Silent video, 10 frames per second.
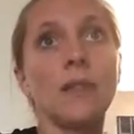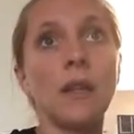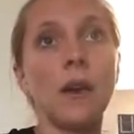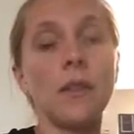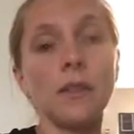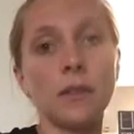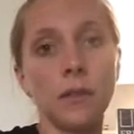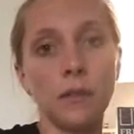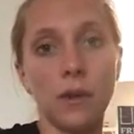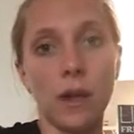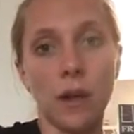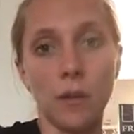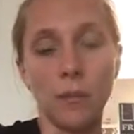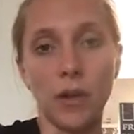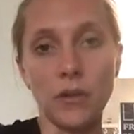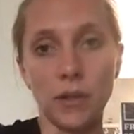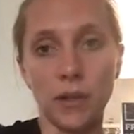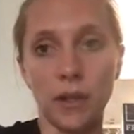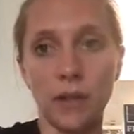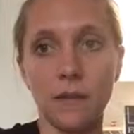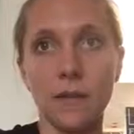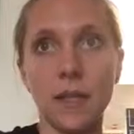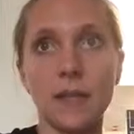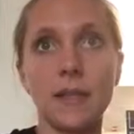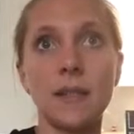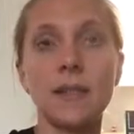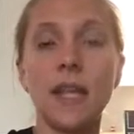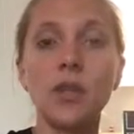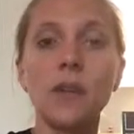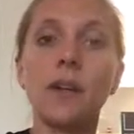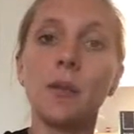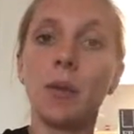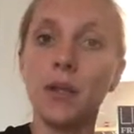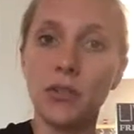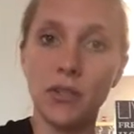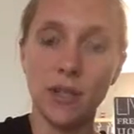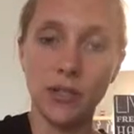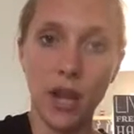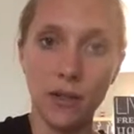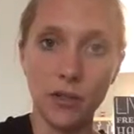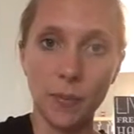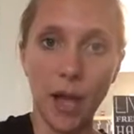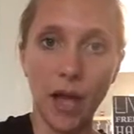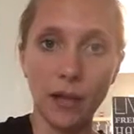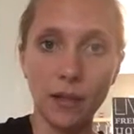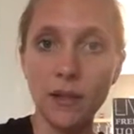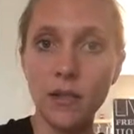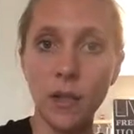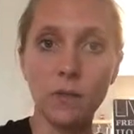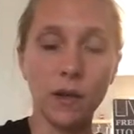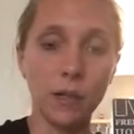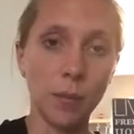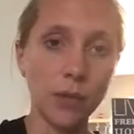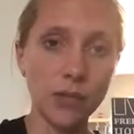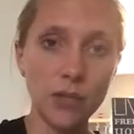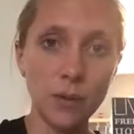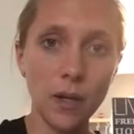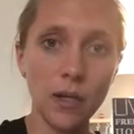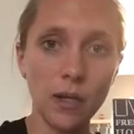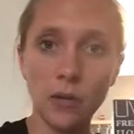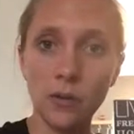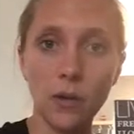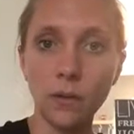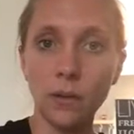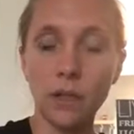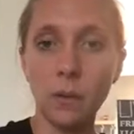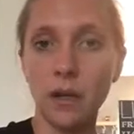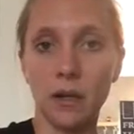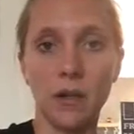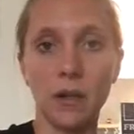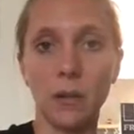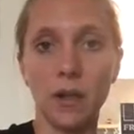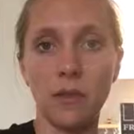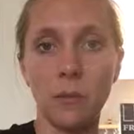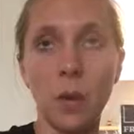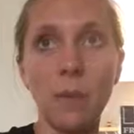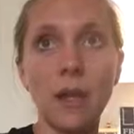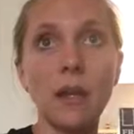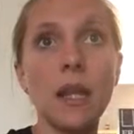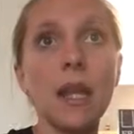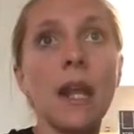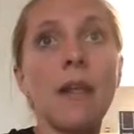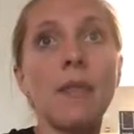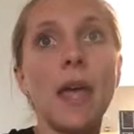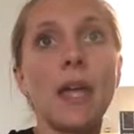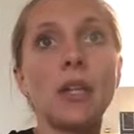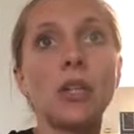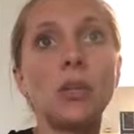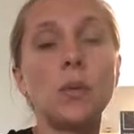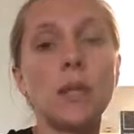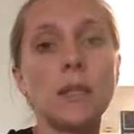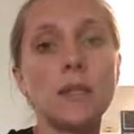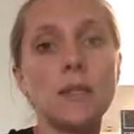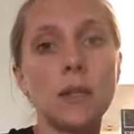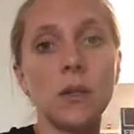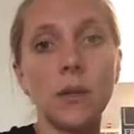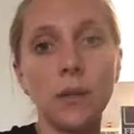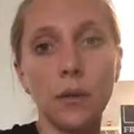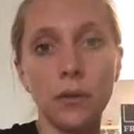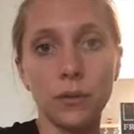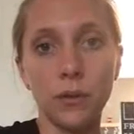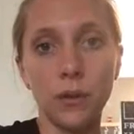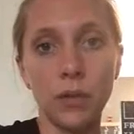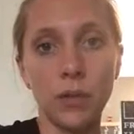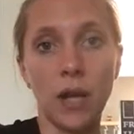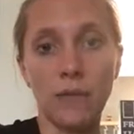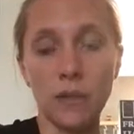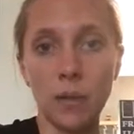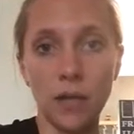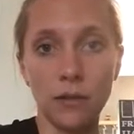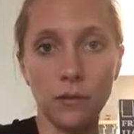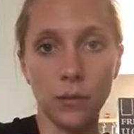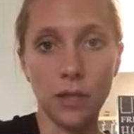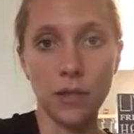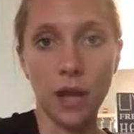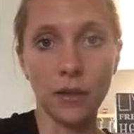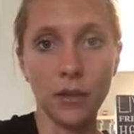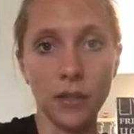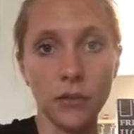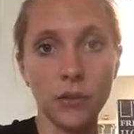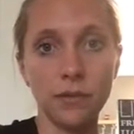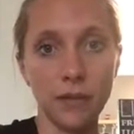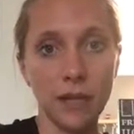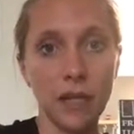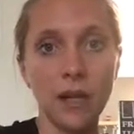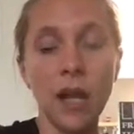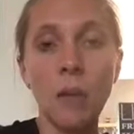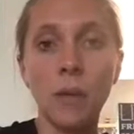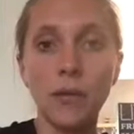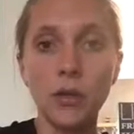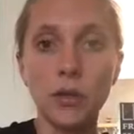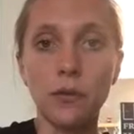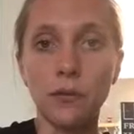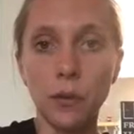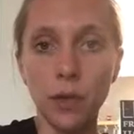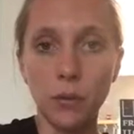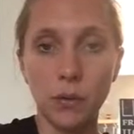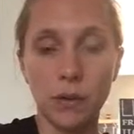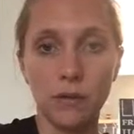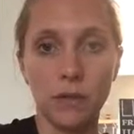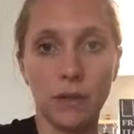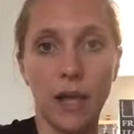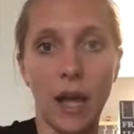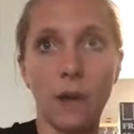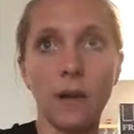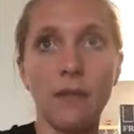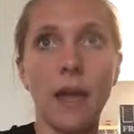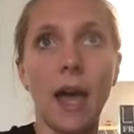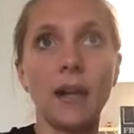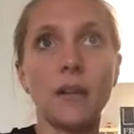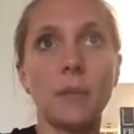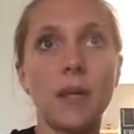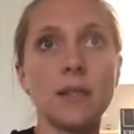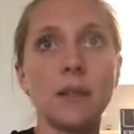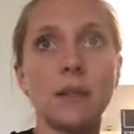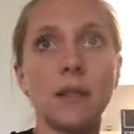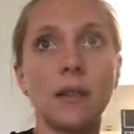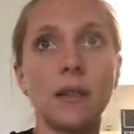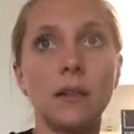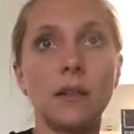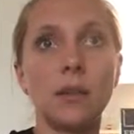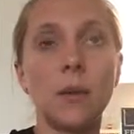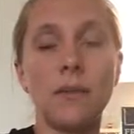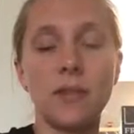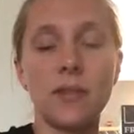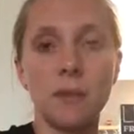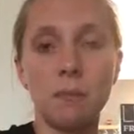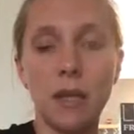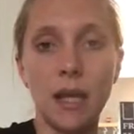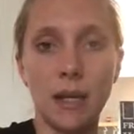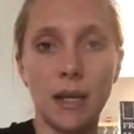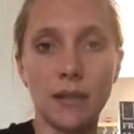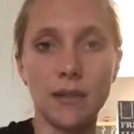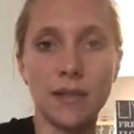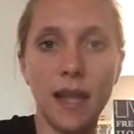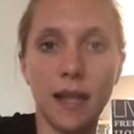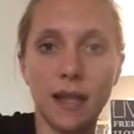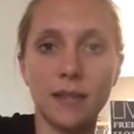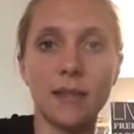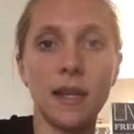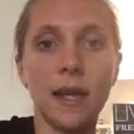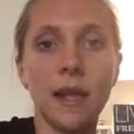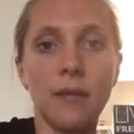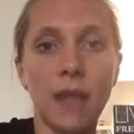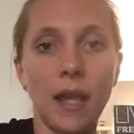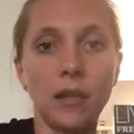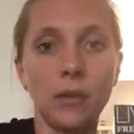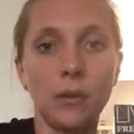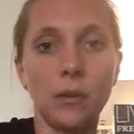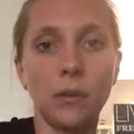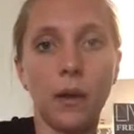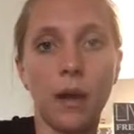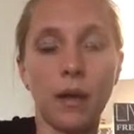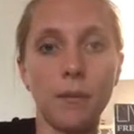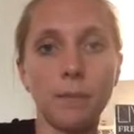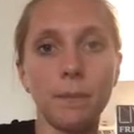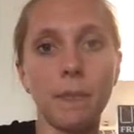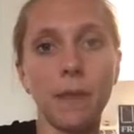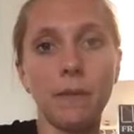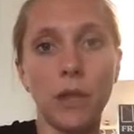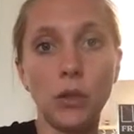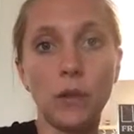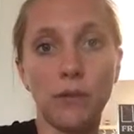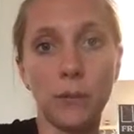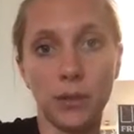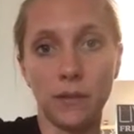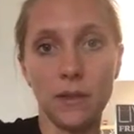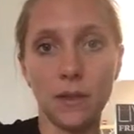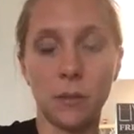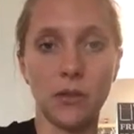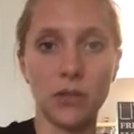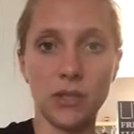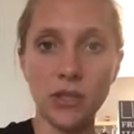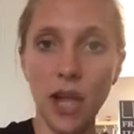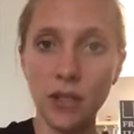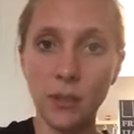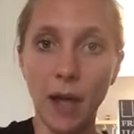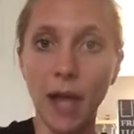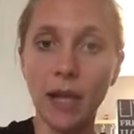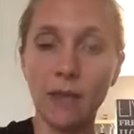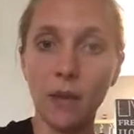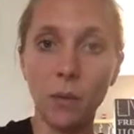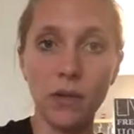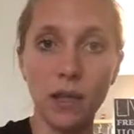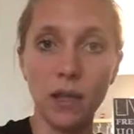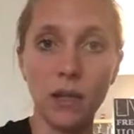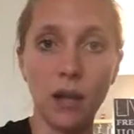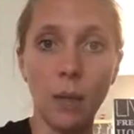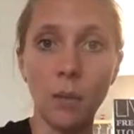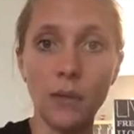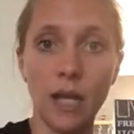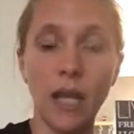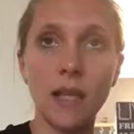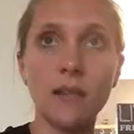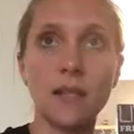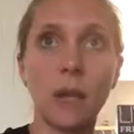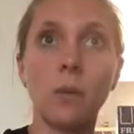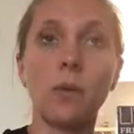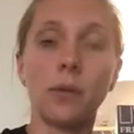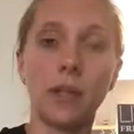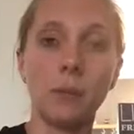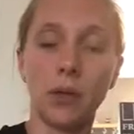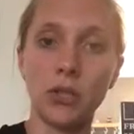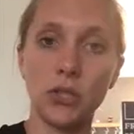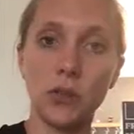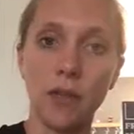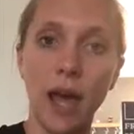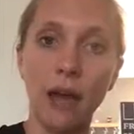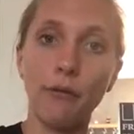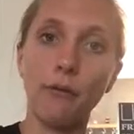the other alternative is, say you've already purchased a challenge pack. Say you've already purchased one and you don't really want another one at the moment. Then you can still go through and you'll have to pay the $40 initial fee, but there's a form you can fill out that basically you have to submit, and it says that you have previously purchased a challenge pack, and then within a couple of days they will reimburse you that